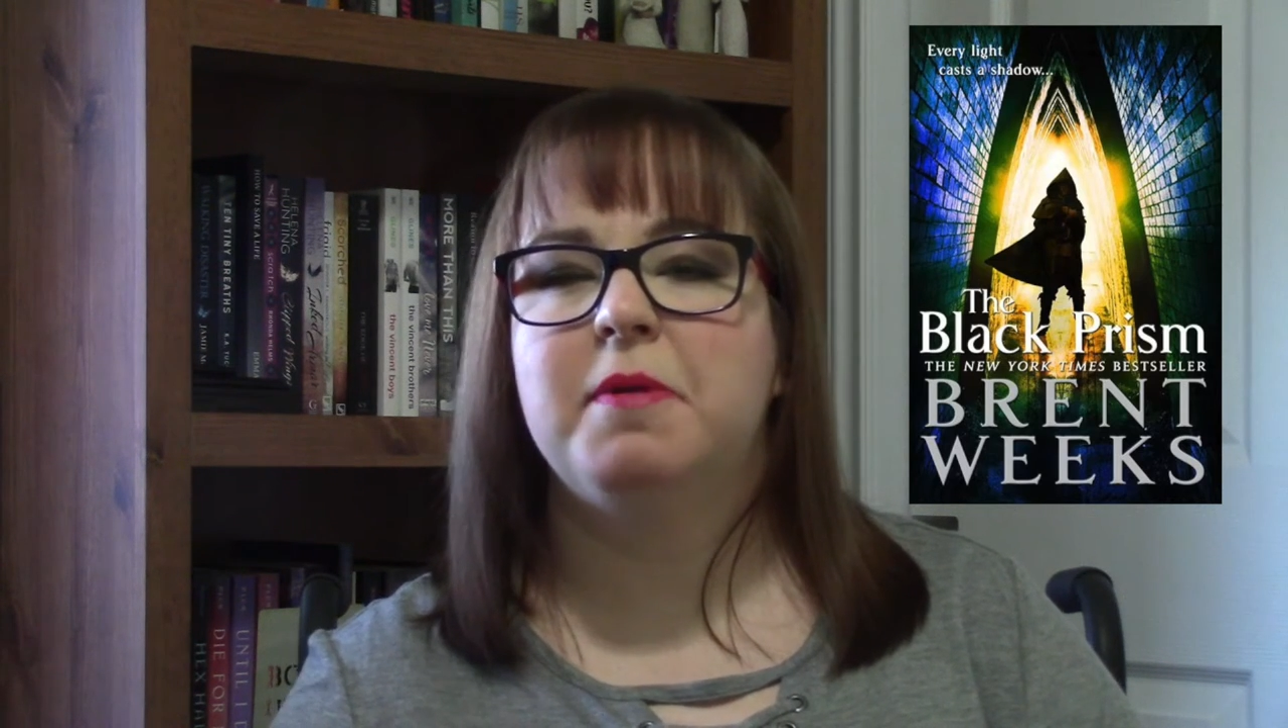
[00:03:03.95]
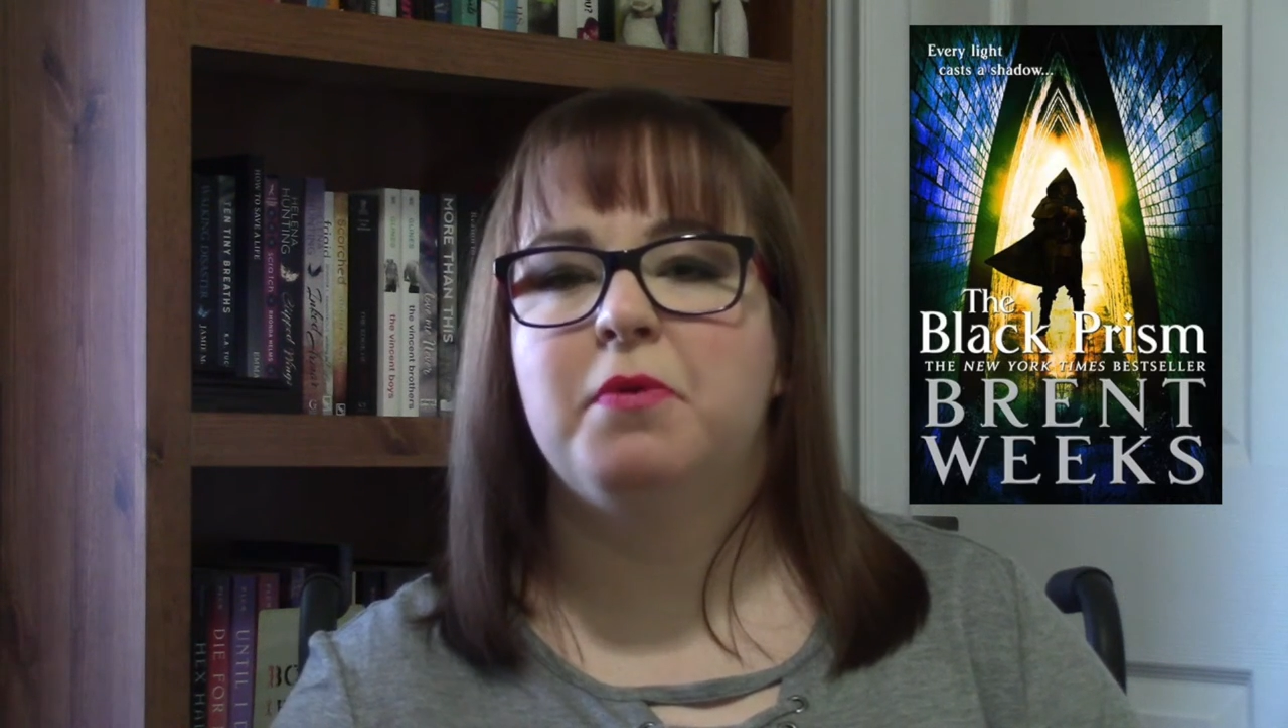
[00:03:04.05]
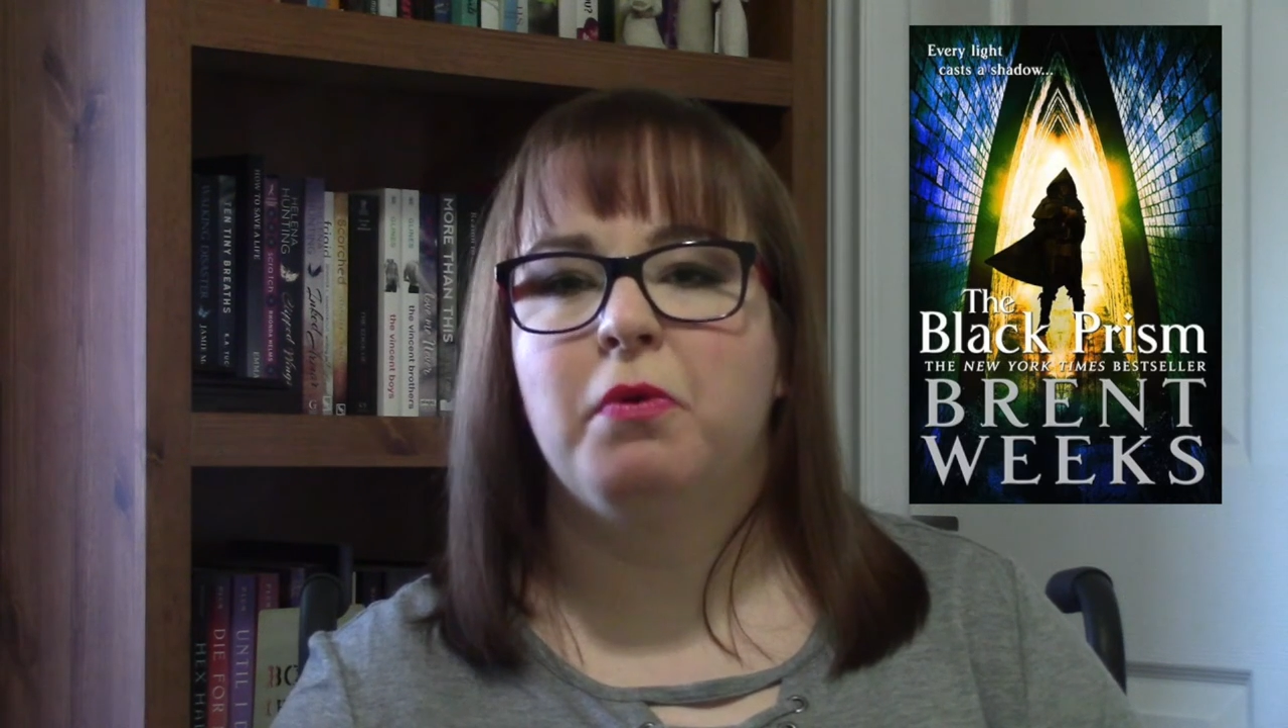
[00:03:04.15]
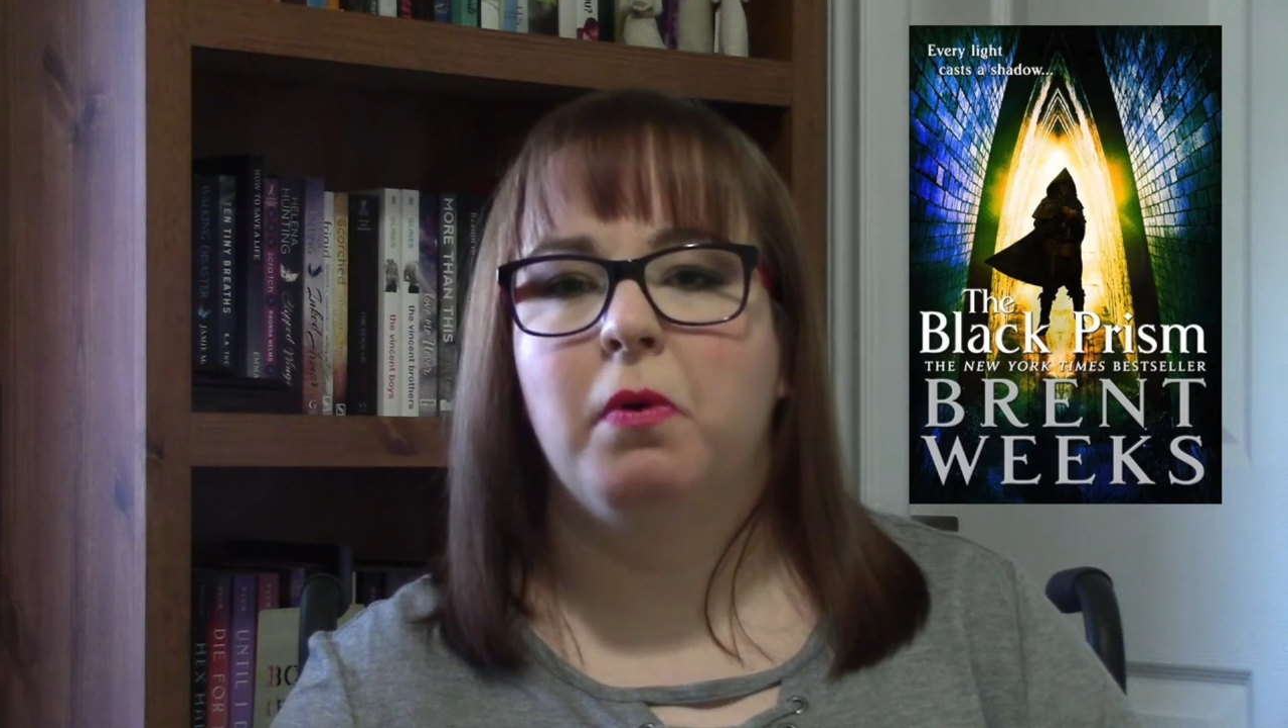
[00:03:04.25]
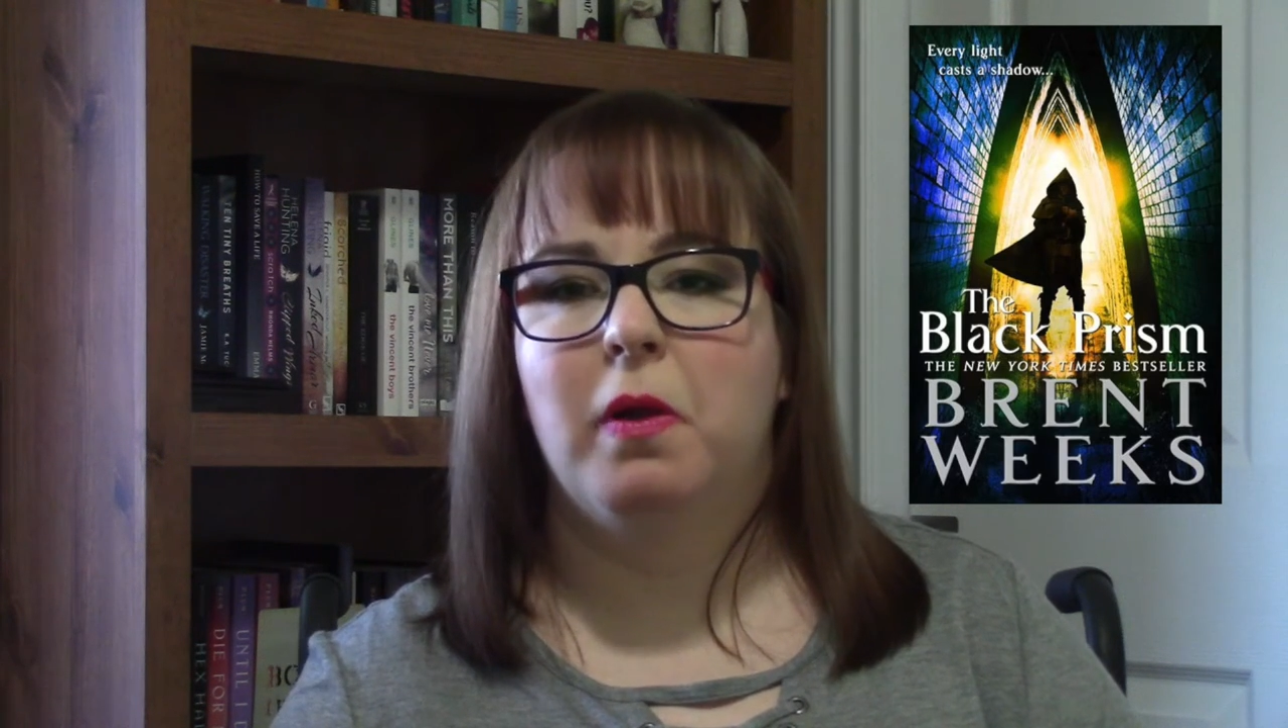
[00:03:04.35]

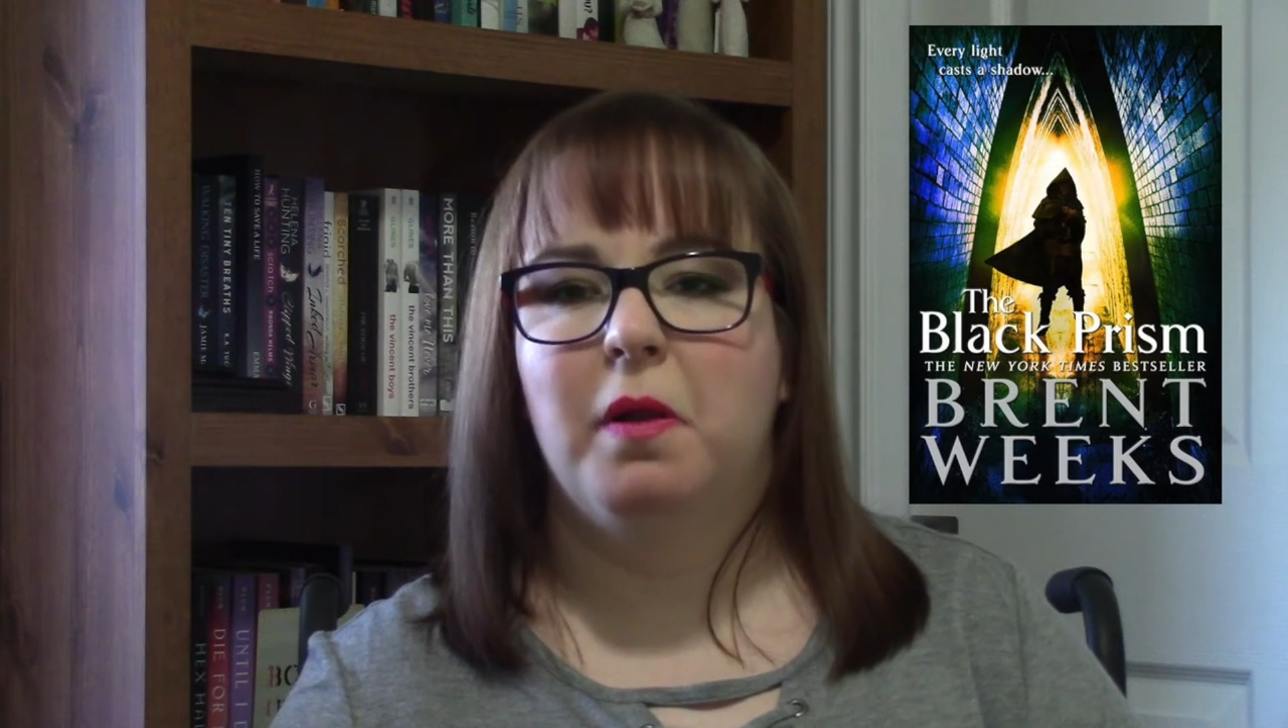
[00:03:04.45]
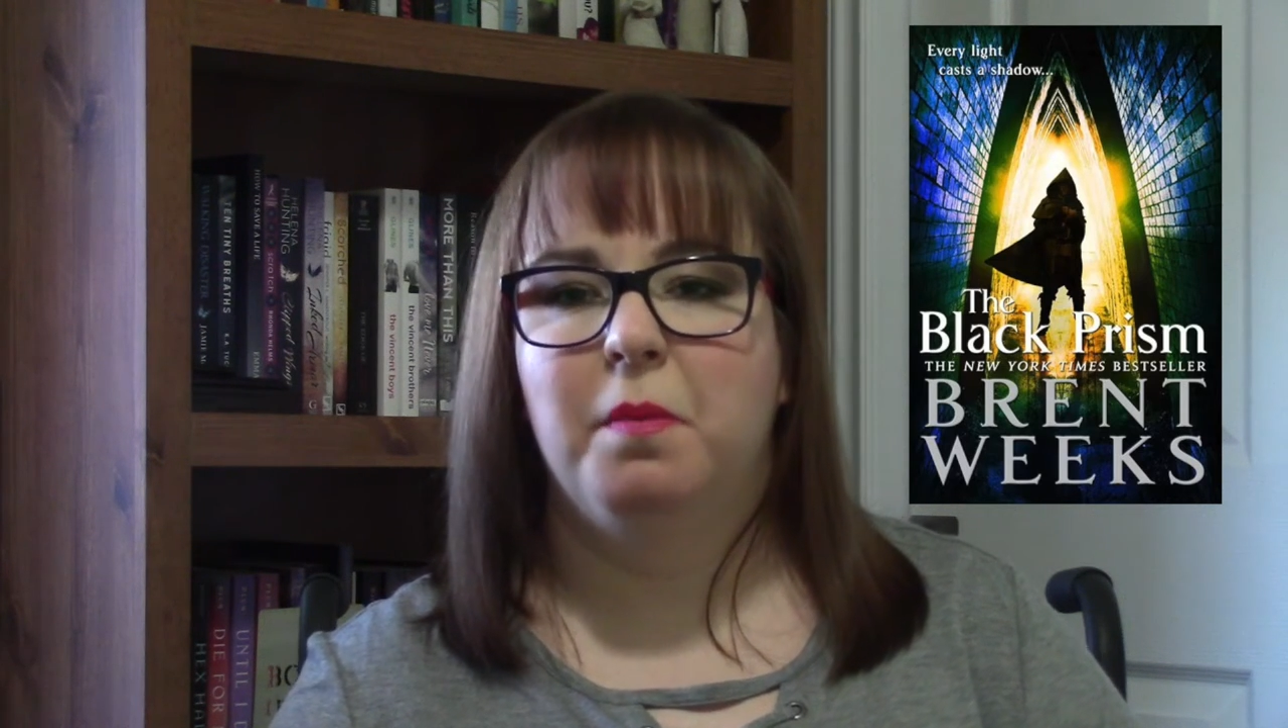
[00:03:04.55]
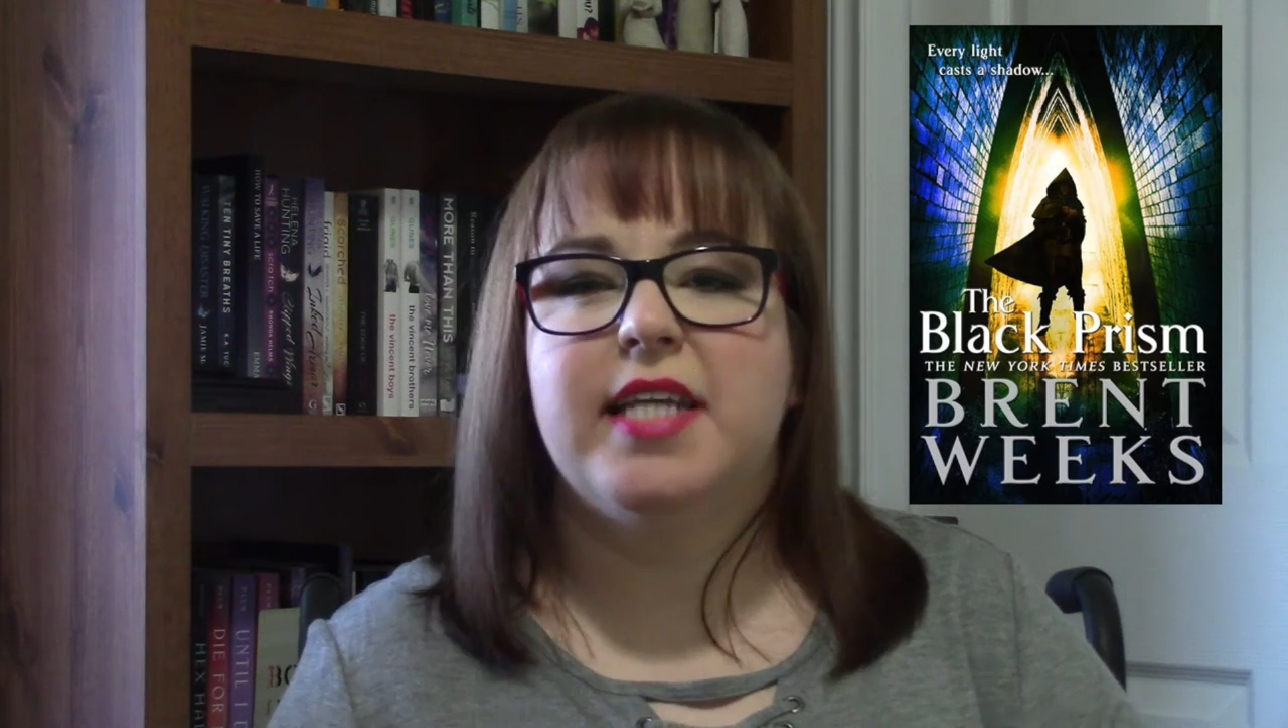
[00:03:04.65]
and rule.